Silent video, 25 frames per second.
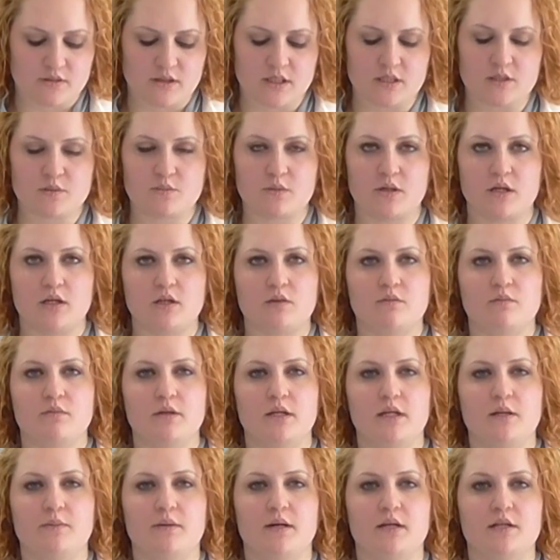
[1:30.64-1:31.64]
These work
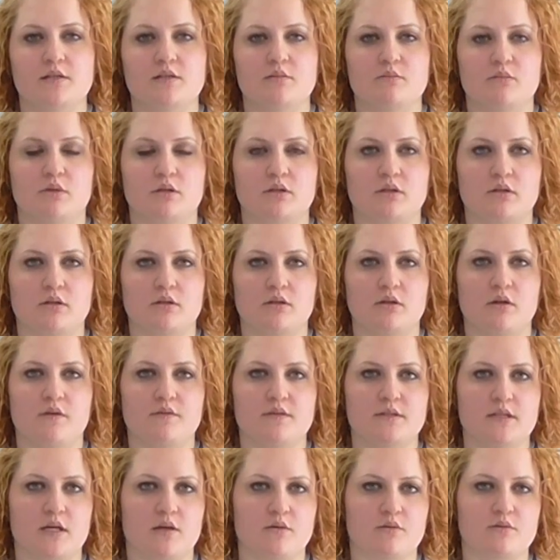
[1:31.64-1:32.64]
really well as a model
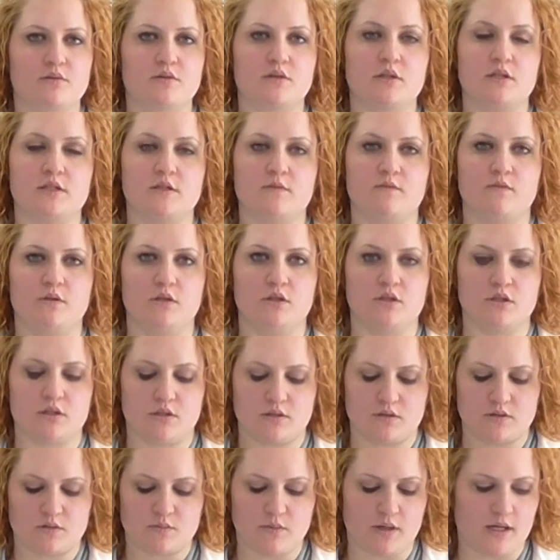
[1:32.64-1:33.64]
of cells and
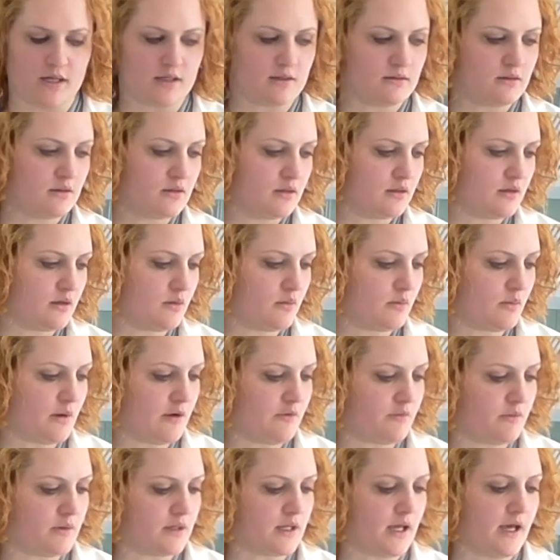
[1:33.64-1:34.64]
diffusion as well,
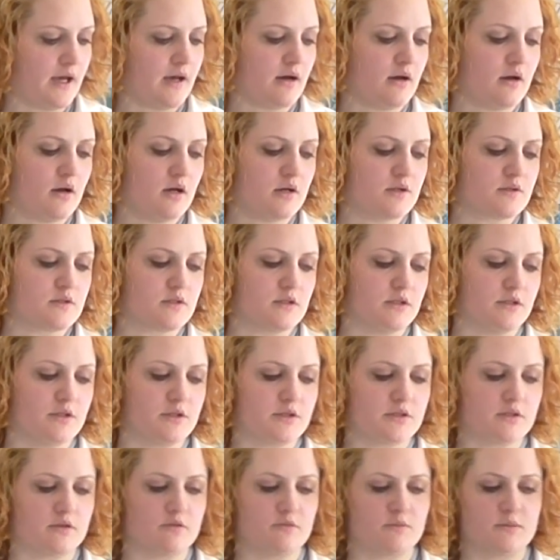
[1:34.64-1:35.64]
if we get a
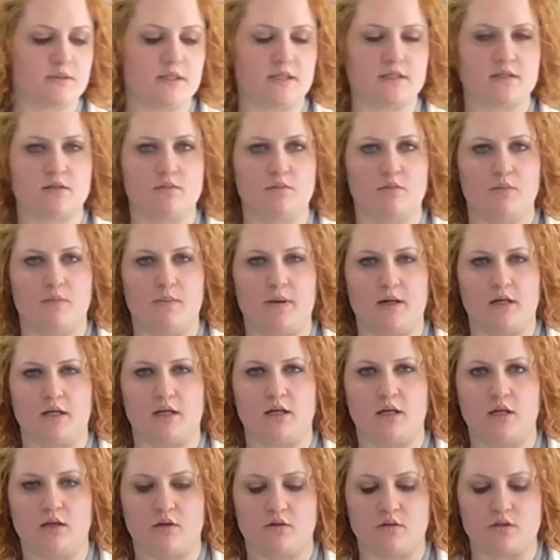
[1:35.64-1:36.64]
solution of potassium
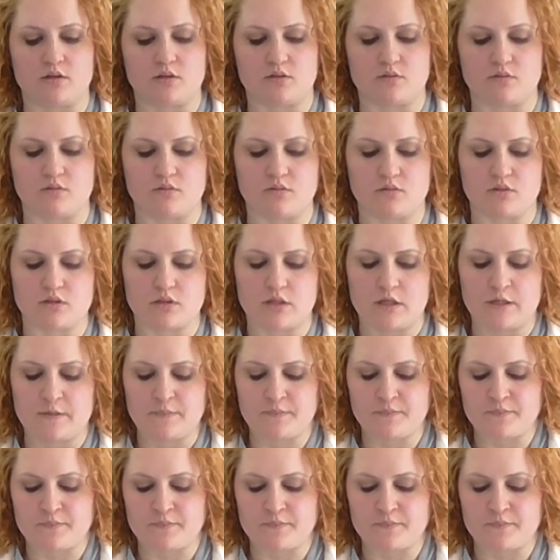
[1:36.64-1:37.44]
permanganate crystals.